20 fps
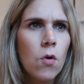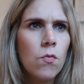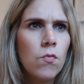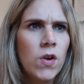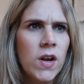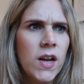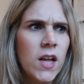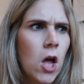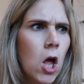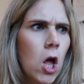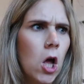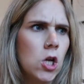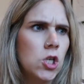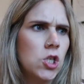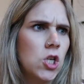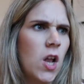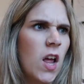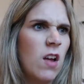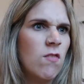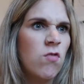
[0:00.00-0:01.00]
really
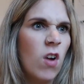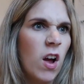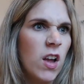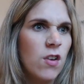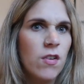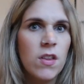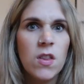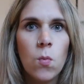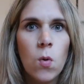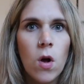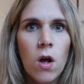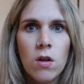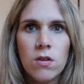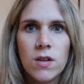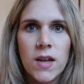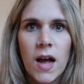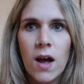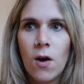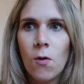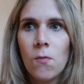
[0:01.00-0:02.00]
harsh and like, right, you're in the
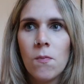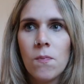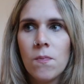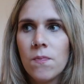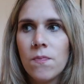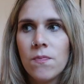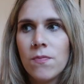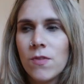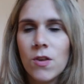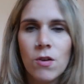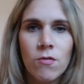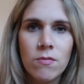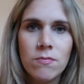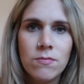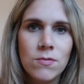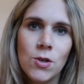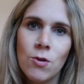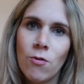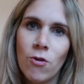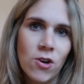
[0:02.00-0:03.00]
world now,
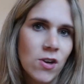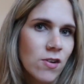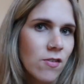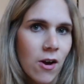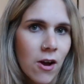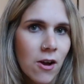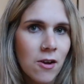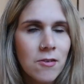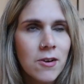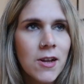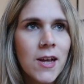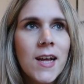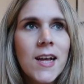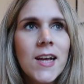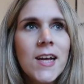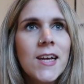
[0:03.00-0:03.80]
you're on your own.